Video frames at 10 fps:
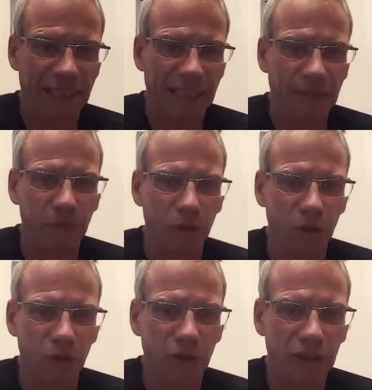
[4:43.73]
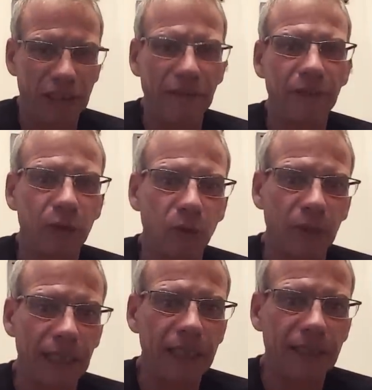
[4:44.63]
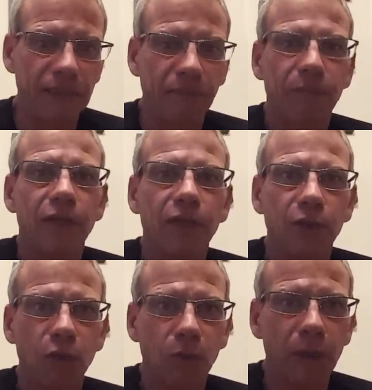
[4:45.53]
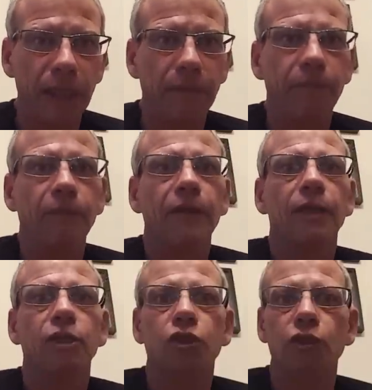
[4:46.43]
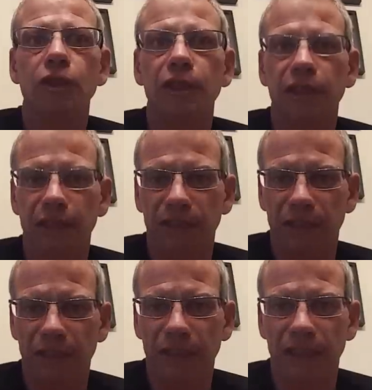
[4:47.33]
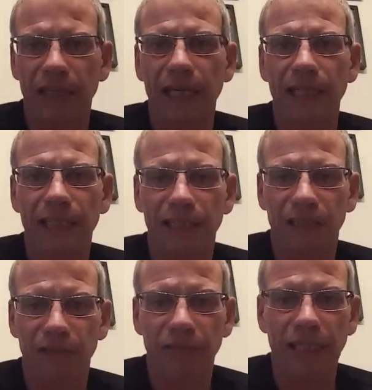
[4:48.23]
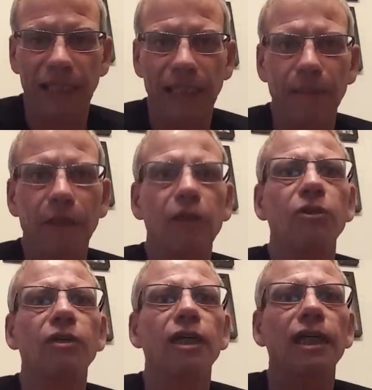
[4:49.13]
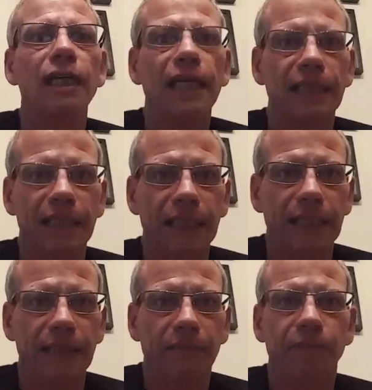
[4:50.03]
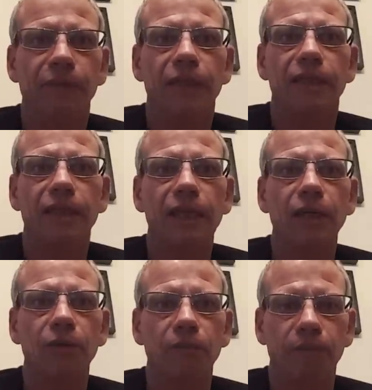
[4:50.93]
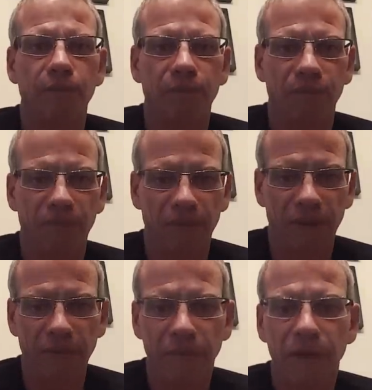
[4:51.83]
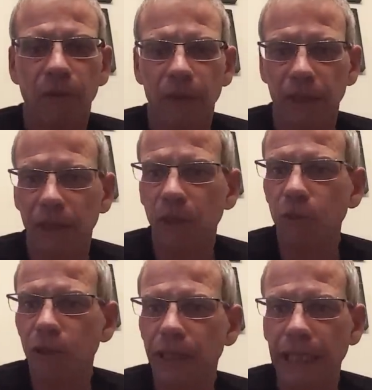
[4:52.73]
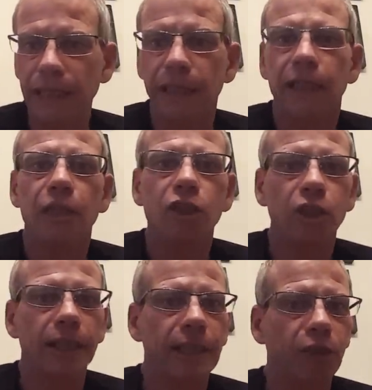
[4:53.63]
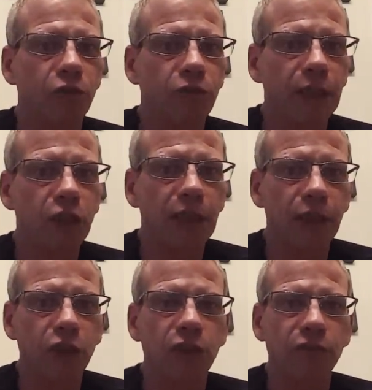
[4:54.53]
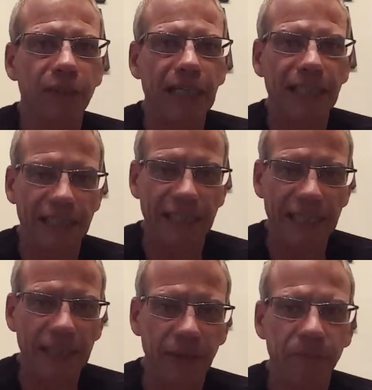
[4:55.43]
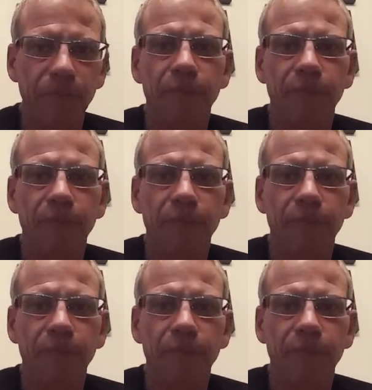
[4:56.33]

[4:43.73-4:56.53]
am on seven or eight normally. During the days around chemo, less than that. So when I told her that, she said, Congratulations for cutting down,